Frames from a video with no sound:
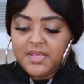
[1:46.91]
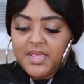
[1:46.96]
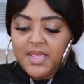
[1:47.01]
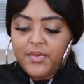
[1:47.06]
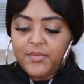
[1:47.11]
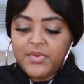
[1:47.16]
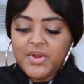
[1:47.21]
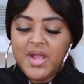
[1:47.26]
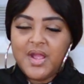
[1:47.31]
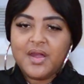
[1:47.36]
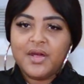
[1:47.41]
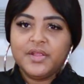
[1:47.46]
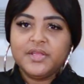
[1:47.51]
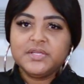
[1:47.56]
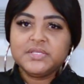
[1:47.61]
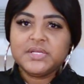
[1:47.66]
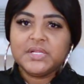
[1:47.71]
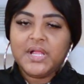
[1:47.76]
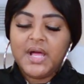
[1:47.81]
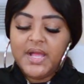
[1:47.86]
And we're not going to
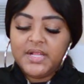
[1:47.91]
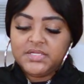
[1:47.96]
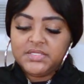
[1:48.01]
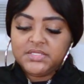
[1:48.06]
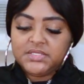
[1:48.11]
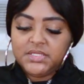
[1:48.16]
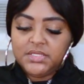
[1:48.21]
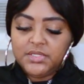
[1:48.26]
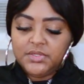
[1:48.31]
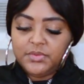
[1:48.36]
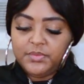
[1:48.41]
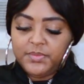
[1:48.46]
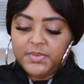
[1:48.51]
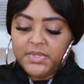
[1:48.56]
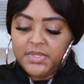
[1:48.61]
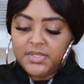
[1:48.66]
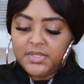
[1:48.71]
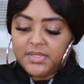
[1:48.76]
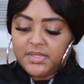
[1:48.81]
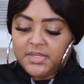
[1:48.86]
use a lot, just a little
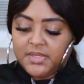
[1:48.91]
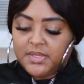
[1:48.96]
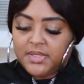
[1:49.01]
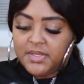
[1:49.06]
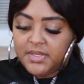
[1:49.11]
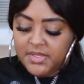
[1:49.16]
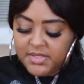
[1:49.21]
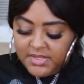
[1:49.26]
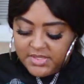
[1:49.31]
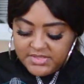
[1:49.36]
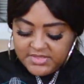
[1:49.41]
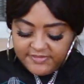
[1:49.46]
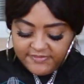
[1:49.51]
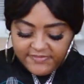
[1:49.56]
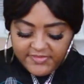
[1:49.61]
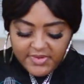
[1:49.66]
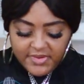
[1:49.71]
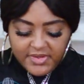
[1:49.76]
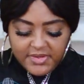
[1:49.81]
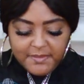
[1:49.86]
bit. It's a
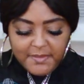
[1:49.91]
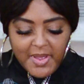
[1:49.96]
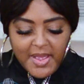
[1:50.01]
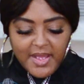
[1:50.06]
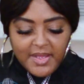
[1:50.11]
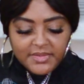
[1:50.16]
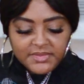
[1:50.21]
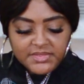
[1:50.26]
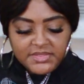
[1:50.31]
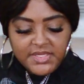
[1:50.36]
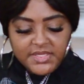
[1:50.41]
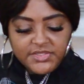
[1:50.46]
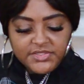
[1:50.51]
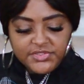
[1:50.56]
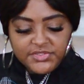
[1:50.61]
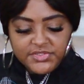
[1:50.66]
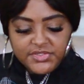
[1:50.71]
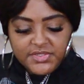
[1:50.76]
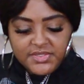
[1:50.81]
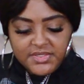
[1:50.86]
very mild
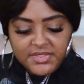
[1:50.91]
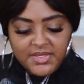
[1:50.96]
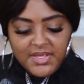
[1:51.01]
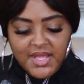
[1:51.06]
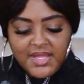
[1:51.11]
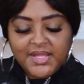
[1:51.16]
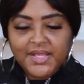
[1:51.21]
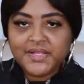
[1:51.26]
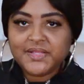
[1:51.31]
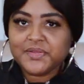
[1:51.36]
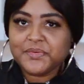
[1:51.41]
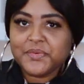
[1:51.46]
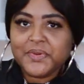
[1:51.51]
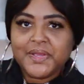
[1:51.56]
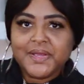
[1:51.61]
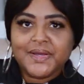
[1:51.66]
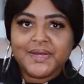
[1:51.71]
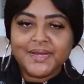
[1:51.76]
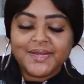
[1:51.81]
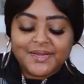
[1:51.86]
texture. I like the
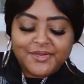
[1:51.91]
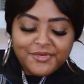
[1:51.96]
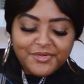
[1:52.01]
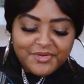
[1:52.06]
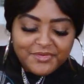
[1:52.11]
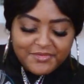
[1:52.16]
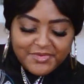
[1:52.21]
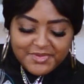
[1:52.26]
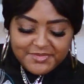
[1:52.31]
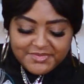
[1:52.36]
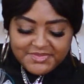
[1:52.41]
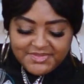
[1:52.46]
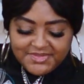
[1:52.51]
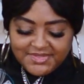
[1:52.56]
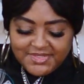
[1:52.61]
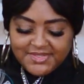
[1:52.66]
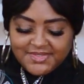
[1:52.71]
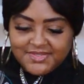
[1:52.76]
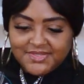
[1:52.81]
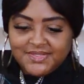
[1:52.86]
way Gordon Ramsay
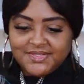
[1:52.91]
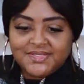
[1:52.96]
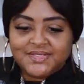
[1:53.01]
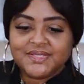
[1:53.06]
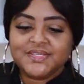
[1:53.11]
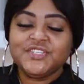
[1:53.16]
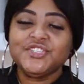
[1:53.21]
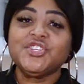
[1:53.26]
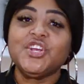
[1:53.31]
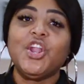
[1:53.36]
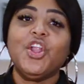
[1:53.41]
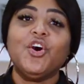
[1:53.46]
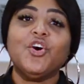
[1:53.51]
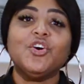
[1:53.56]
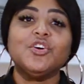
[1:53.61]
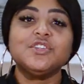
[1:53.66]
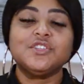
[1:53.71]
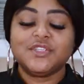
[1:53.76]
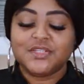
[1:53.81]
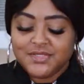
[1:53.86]
says it. He says
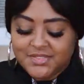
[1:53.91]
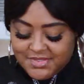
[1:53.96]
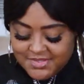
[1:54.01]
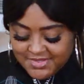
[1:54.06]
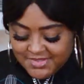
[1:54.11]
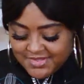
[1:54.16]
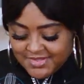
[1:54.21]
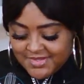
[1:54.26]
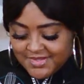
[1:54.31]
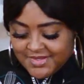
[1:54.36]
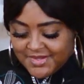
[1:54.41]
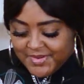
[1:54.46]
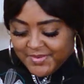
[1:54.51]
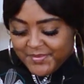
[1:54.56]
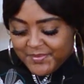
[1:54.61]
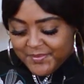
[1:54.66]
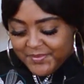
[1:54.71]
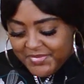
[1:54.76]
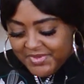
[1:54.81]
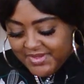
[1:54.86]
shallot.
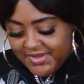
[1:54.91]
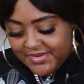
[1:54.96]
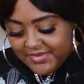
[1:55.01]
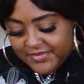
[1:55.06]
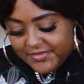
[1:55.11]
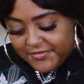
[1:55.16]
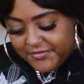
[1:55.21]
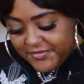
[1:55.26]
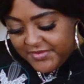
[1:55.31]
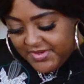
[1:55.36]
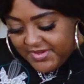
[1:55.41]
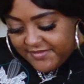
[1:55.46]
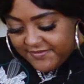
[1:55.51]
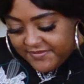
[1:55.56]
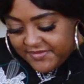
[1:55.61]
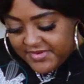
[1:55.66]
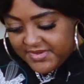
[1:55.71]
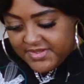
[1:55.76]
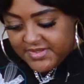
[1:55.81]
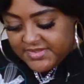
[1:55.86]
But
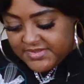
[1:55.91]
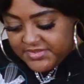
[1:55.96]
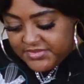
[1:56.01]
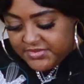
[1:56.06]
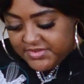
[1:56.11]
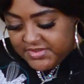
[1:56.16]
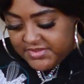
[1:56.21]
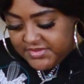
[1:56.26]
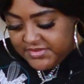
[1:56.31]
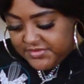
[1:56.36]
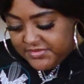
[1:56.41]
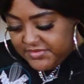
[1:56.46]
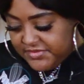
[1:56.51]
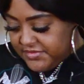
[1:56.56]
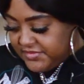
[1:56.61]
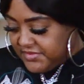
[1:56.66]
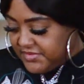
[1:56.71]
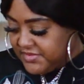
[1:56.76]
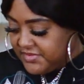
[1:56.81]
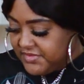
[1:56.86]
whatever it is,
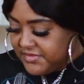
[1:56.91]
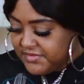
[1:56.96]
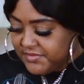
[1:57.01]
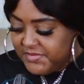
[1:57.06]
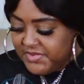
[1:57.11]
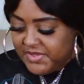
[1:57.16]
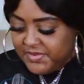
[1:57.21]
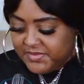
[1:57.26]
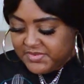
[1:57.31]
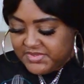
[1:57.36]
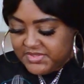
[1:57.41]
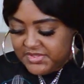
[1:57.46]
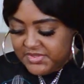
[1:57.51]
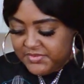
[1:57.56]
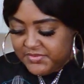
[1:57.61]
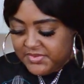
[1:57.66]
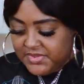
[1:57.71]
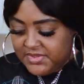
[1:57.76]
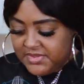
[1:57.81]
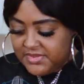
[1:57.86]
you'll be able to
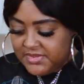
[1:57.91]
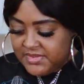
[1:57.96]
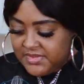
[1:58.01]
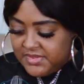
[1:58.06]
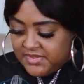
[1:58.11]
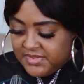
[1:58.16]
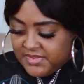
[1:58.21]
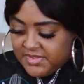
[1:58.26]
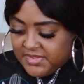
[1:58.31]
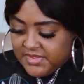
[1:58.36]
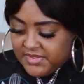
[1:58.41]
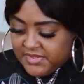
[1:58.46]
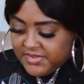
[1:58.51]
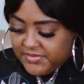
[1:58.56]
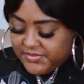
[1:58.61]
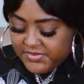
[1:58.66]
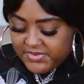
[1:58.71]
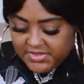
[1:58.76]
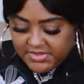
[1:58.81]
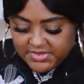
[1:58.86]
tell
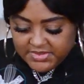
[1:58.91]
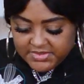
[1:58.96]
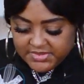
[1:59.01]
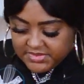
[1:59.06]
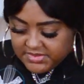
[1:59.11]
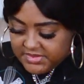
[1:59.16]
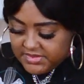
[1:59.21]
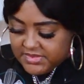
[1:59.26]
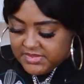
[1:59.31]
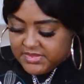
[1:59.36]
what it is.